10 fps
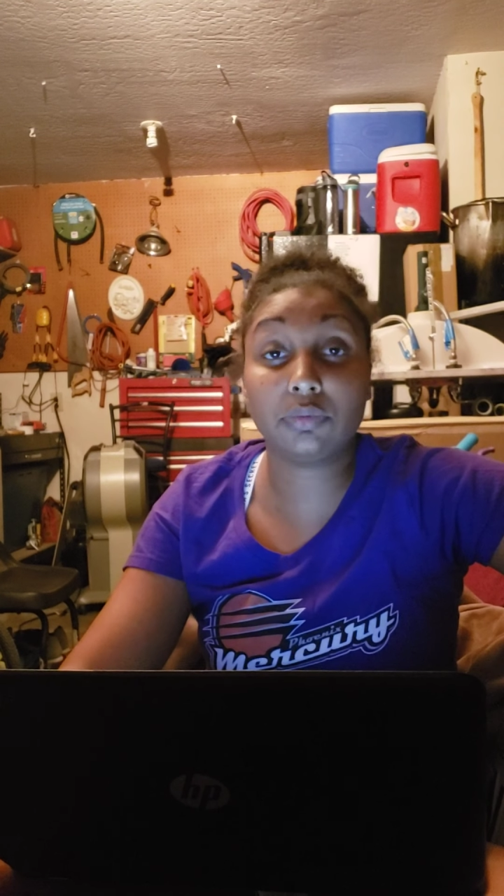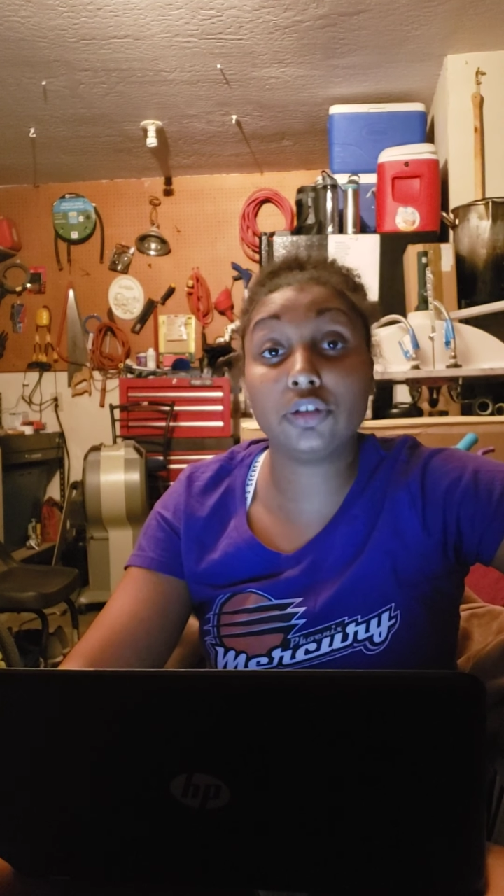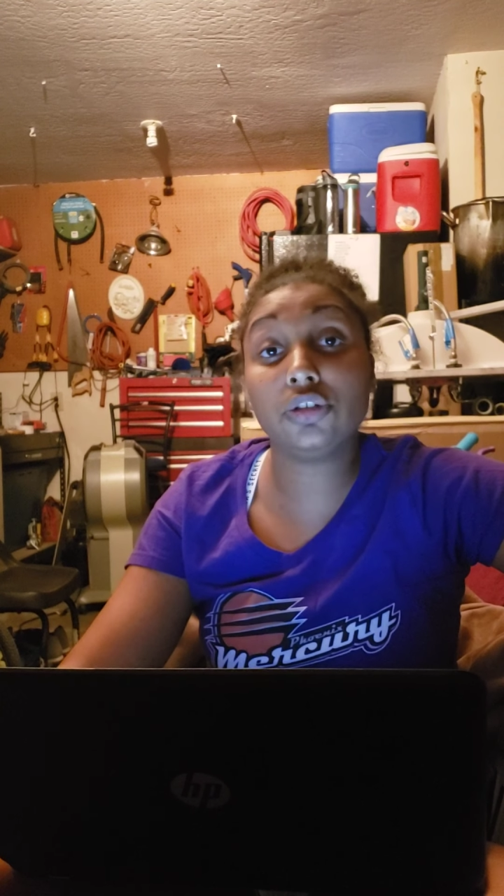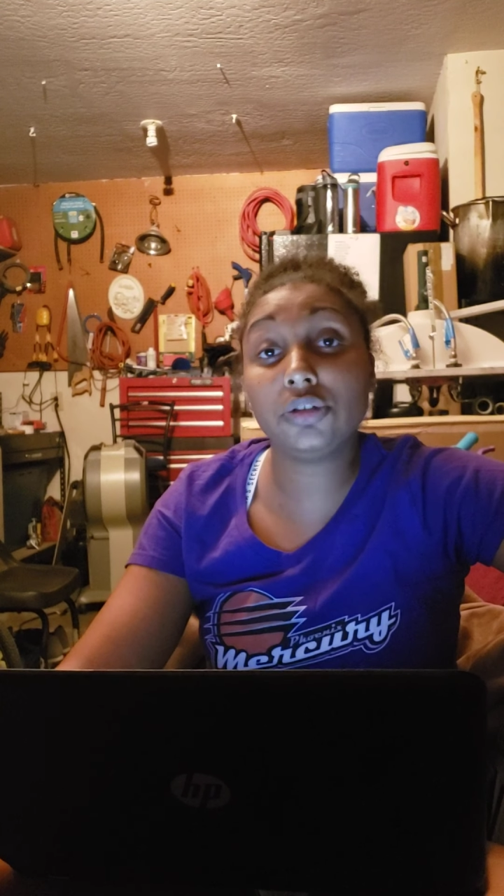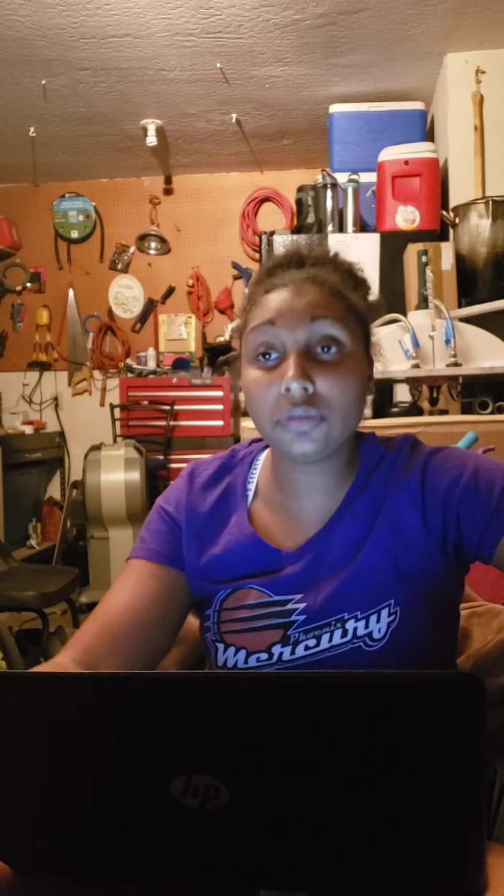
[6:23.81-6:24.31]

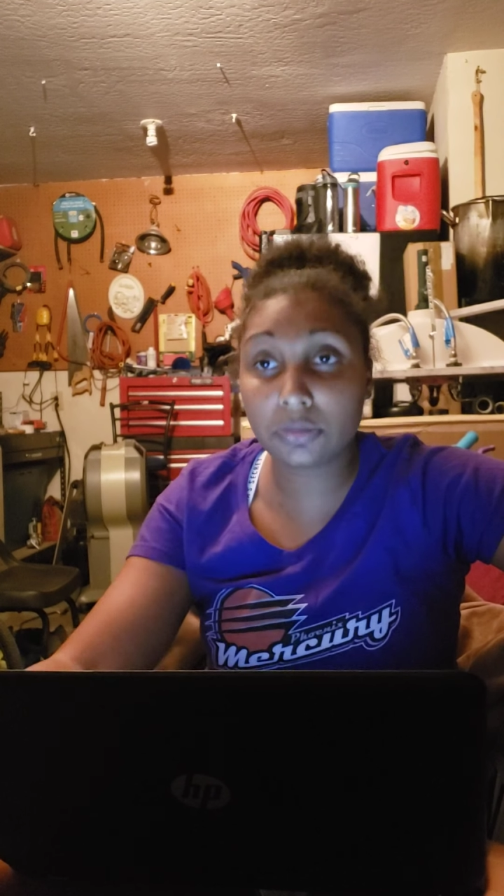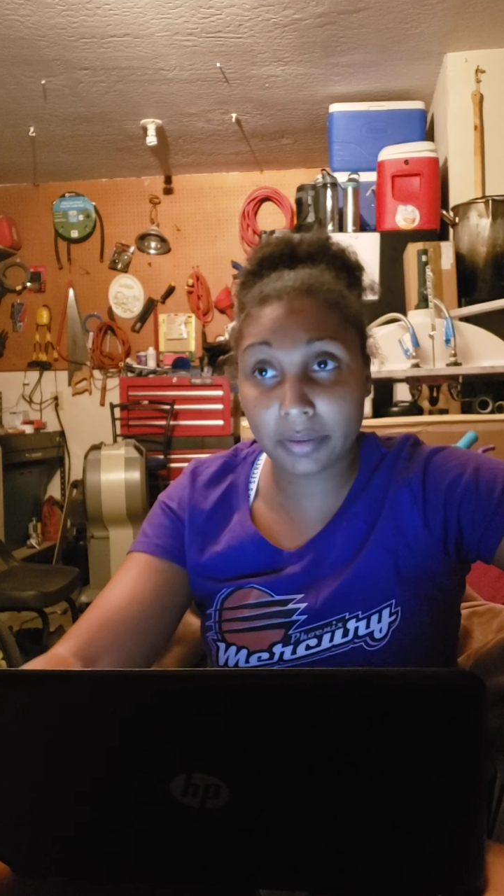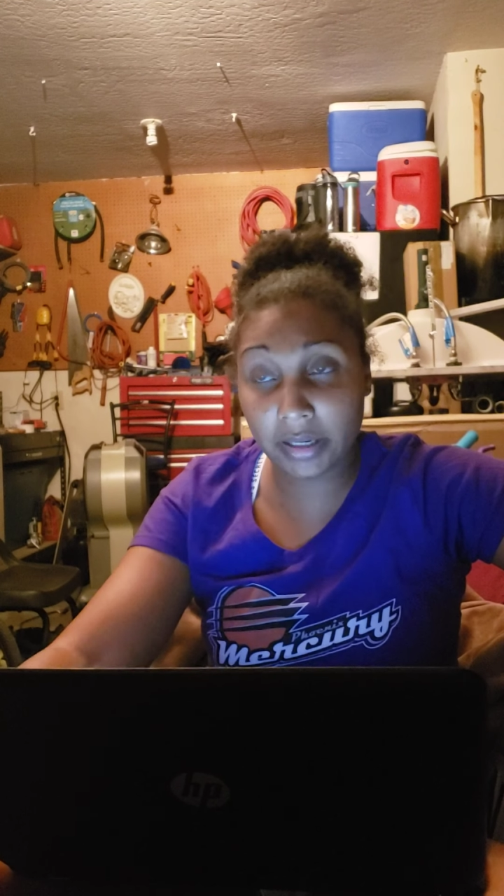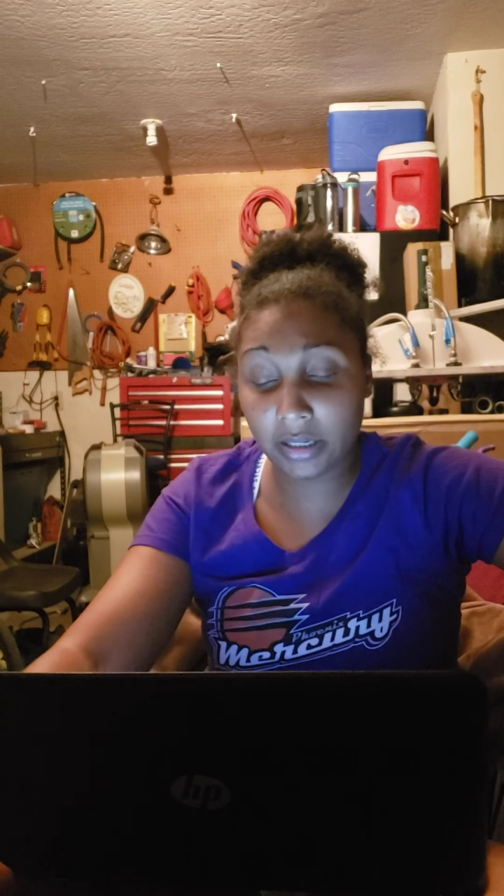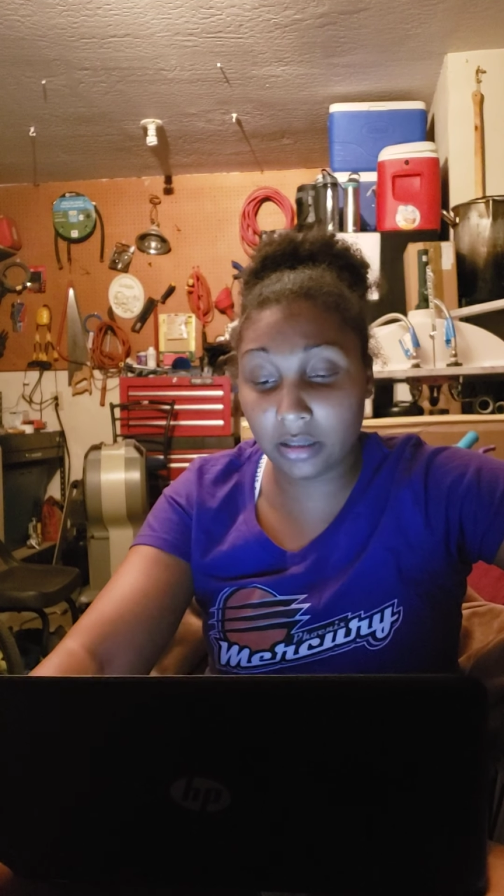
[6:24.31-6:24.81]
reduce
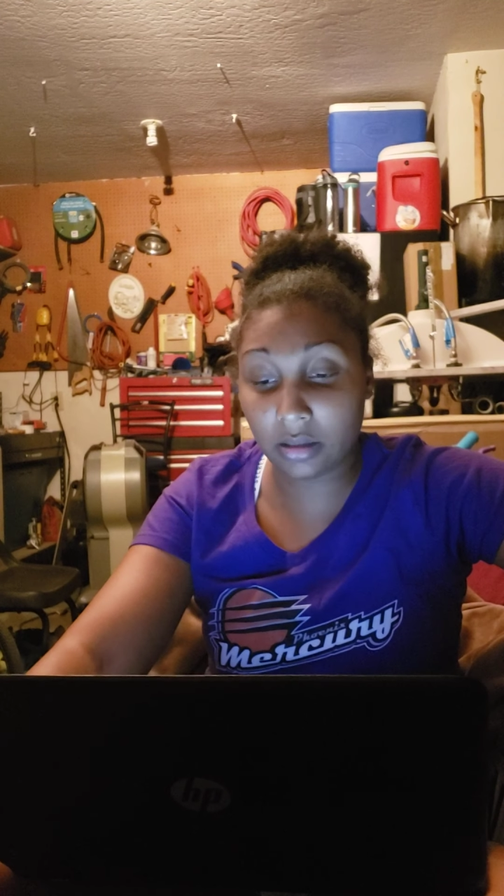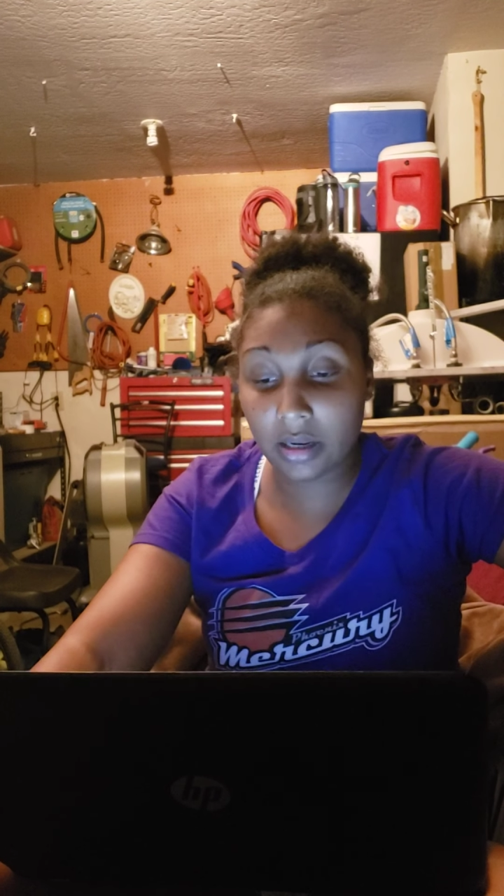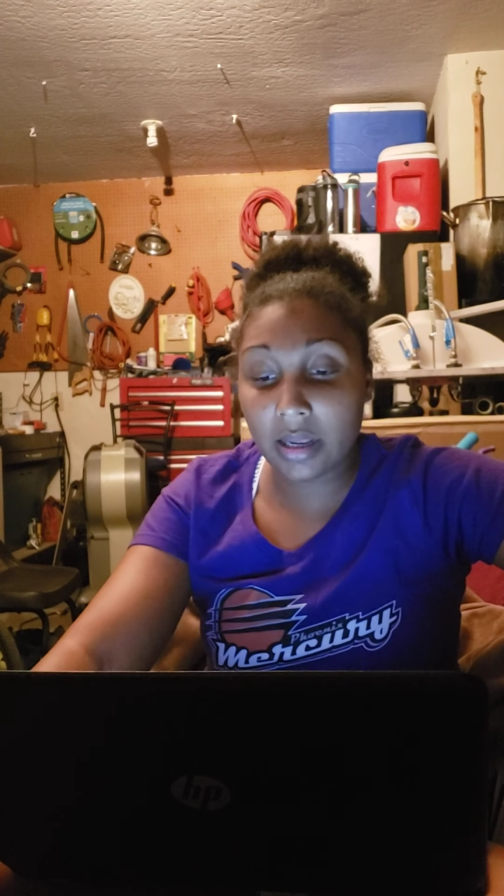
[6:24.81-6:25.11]
pain